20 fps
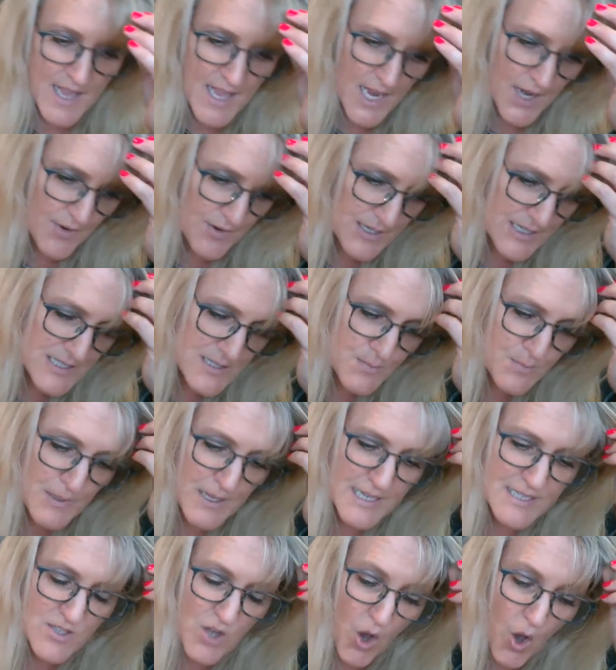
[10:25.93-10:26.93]
Harry
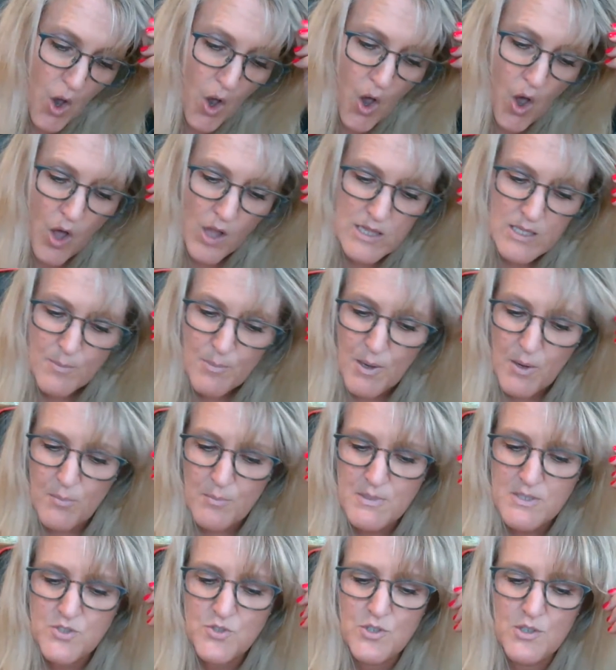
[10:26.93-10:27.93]
explained all about
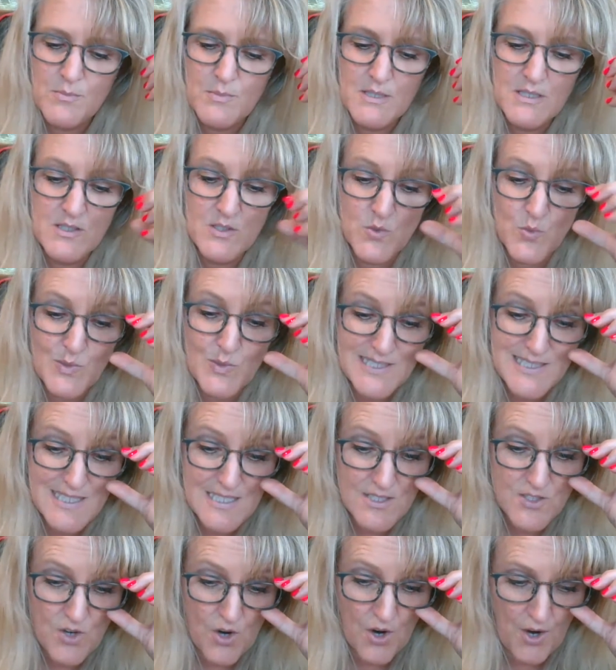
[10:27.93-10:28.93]
Mr. and Mrs.
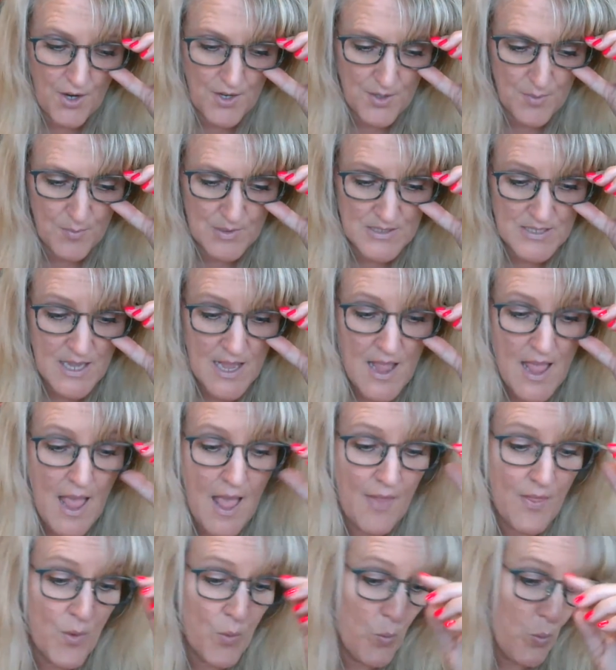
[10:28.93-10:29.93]
Weasley's argument
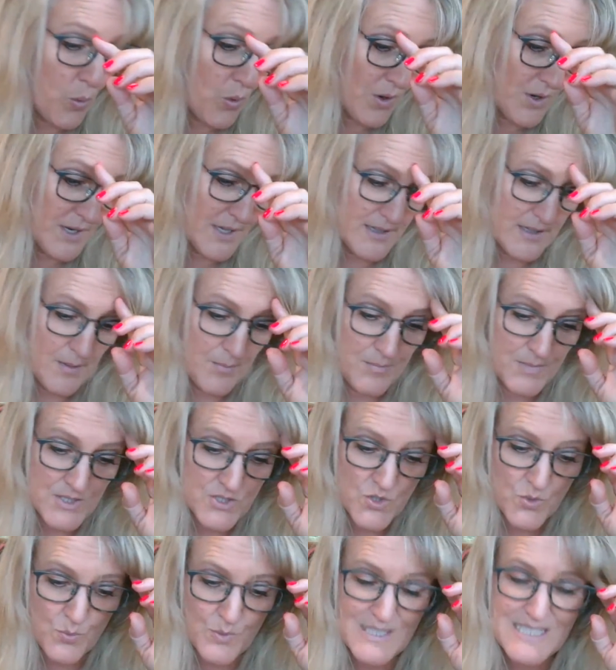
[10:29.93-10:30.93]
and the warning that
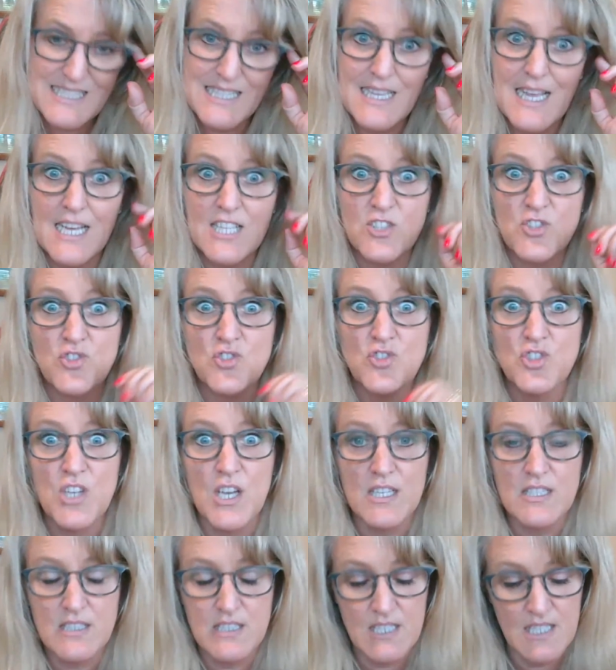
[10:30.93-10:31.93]
Mr. Weasley had
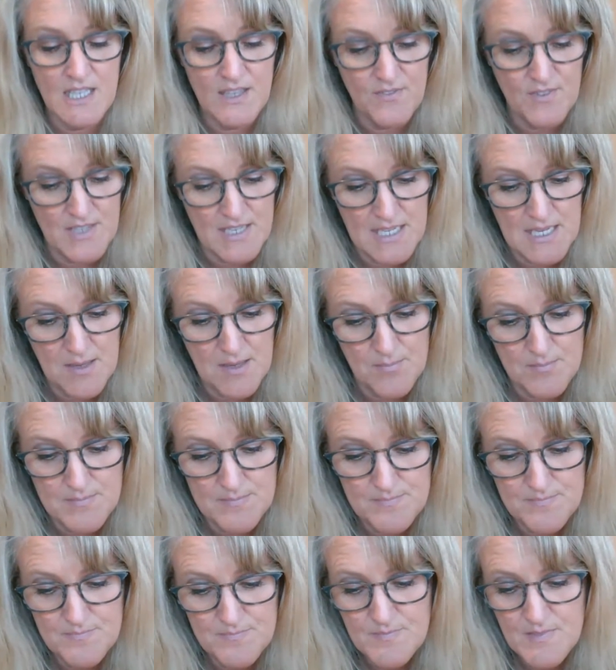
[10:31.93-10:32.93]
just given him.
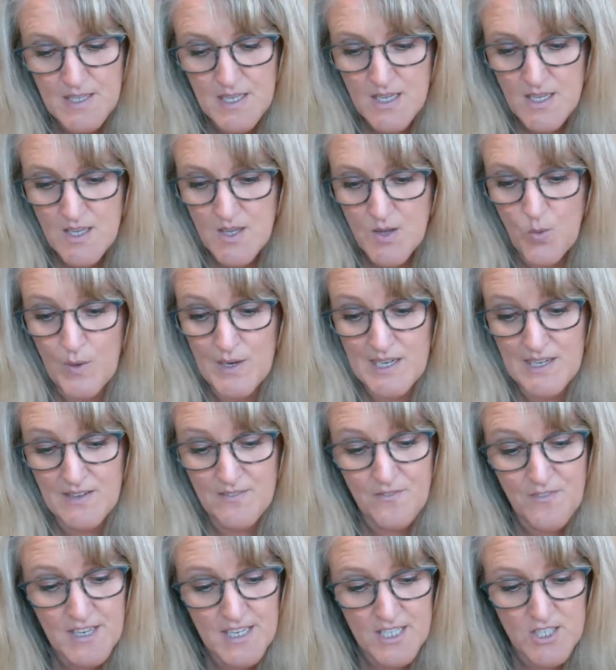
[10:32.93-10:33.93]
When
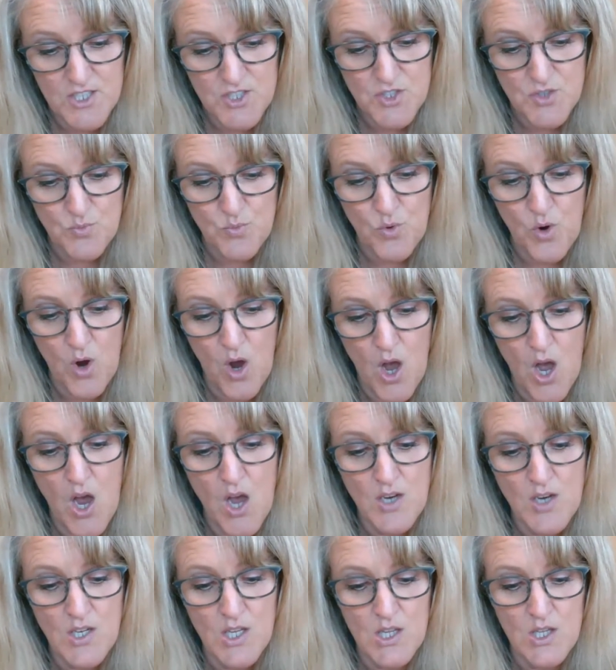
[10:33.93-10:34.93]
he'd finished,
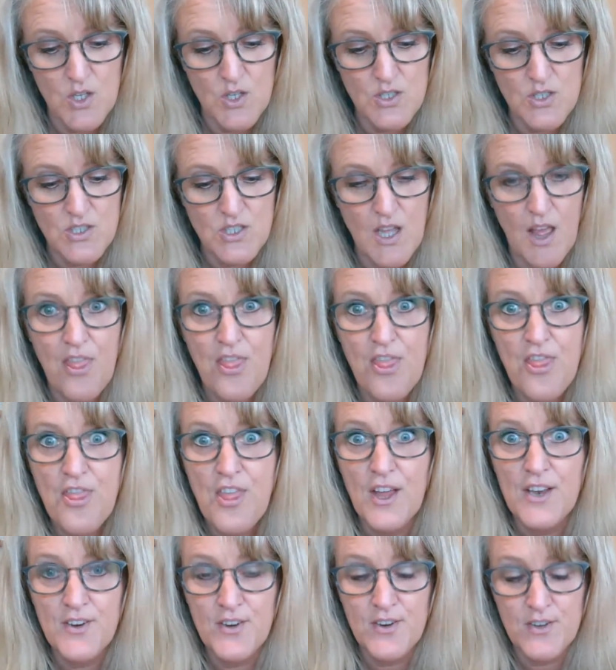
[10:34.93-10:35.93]
Ron looked
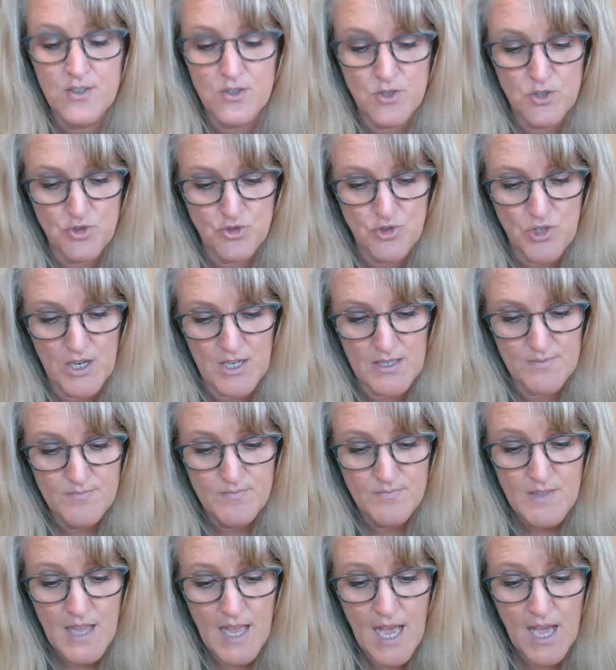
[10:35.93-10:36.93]
thunderstruck,
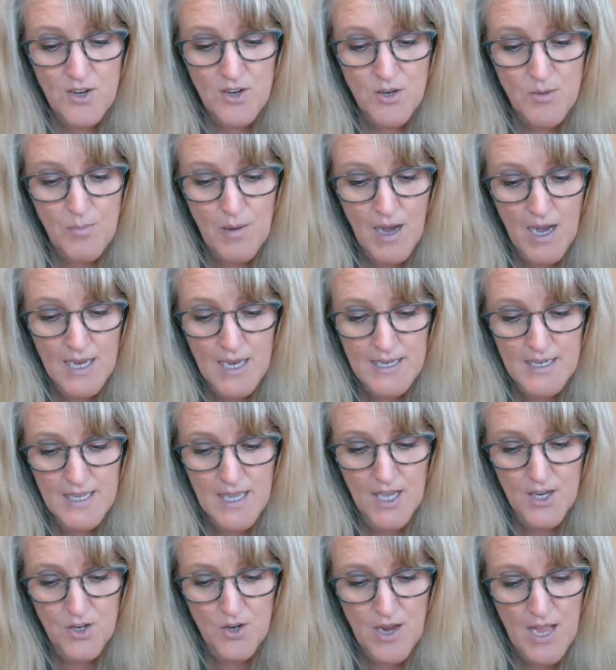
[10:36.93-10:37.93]
and Hermione
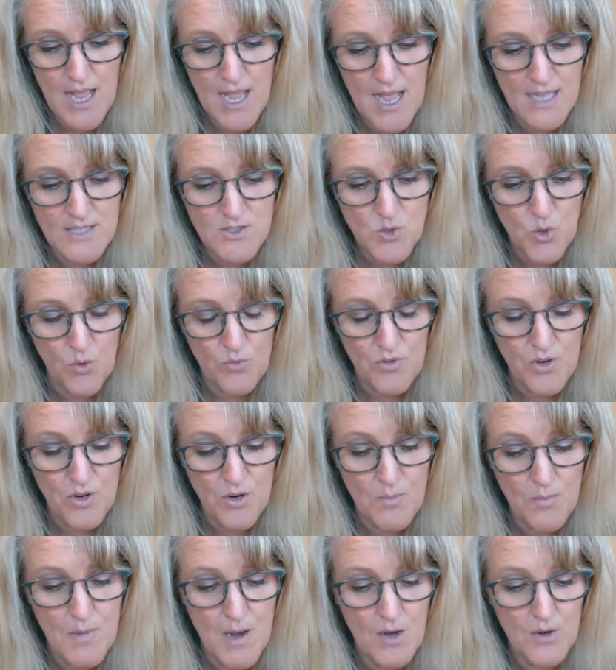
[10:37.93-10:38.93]
had her hands over her
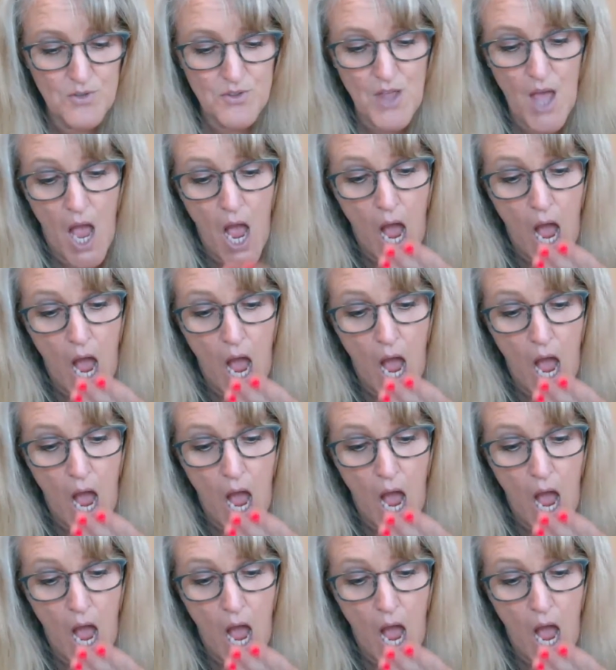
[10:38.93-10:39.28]
mouth.